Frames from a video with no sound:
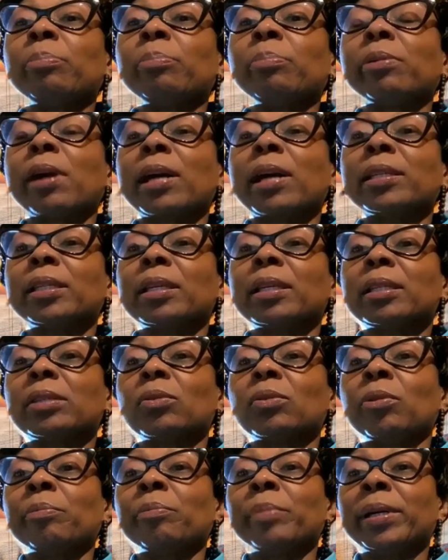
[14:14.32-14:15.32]
process
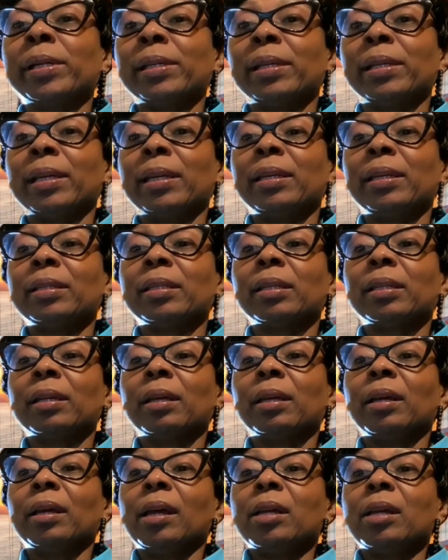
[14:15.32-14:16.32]
on Mondays.
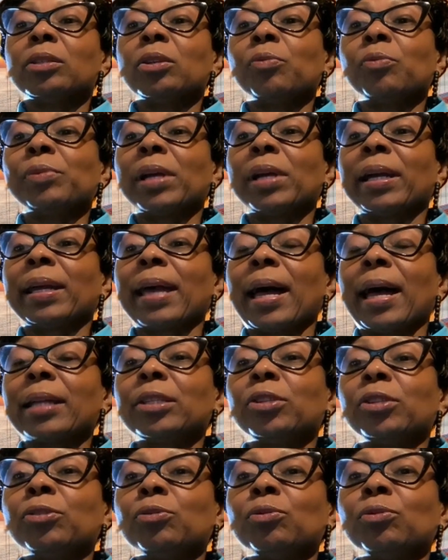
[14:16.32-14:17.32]
So when I got
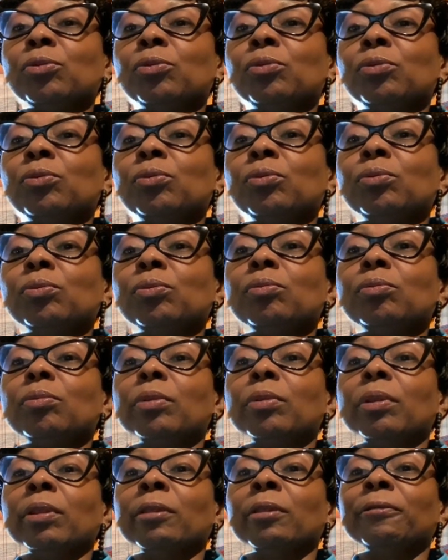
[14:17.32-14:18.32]
to
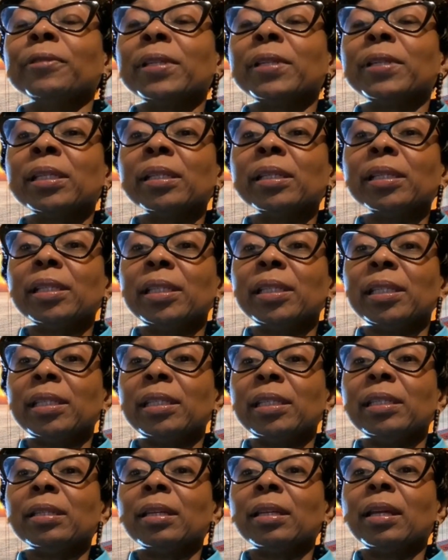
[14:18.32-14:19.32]
the
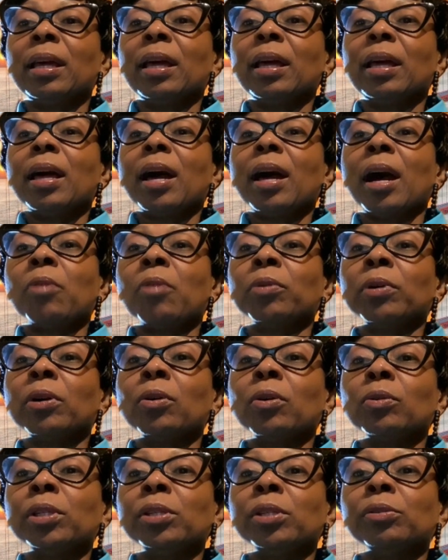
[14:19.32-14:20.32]
facility, I would
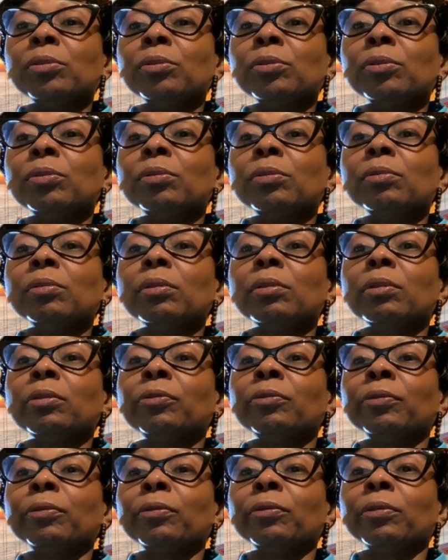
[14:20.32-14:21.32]
go to
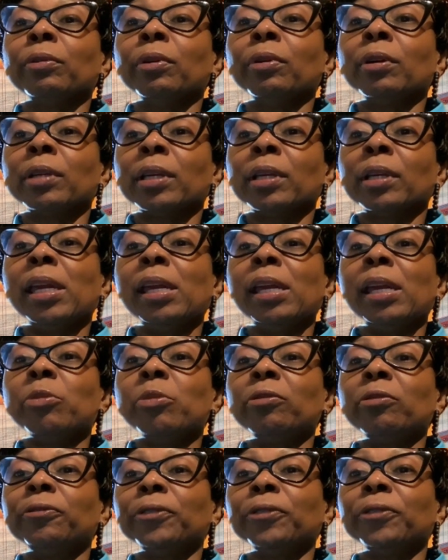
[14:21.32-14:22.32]

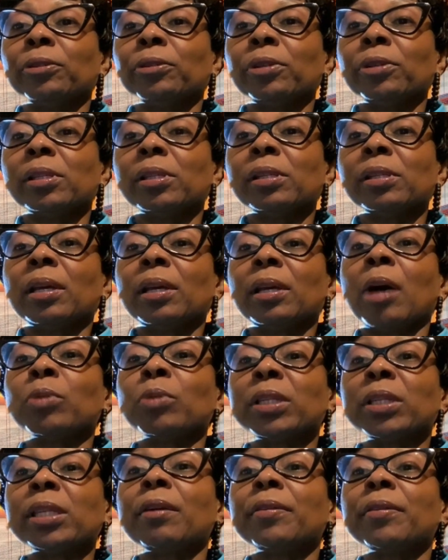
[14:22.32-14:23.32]
chemo first. I would
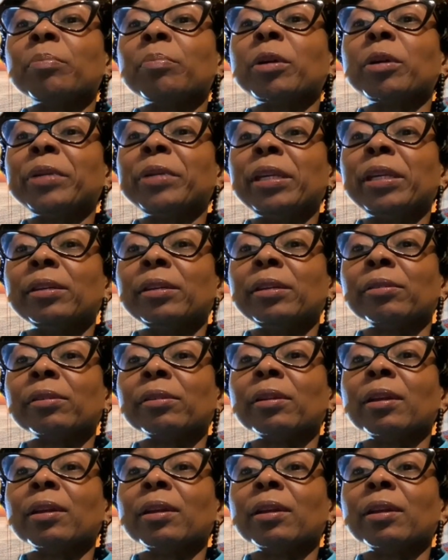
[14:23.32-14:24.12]
tell them I'm here,